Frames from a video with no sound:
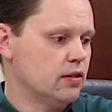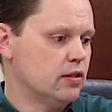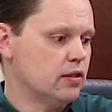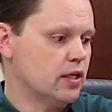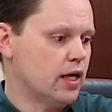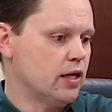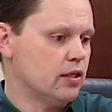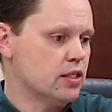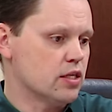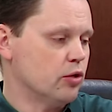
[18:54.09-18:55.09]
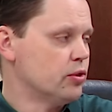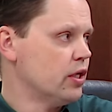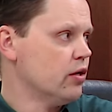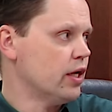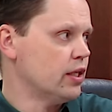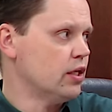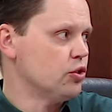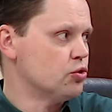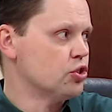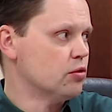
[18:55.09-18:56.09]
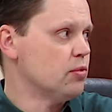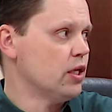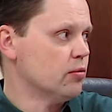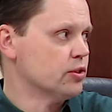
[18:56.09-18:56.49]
that that is out there and that you should be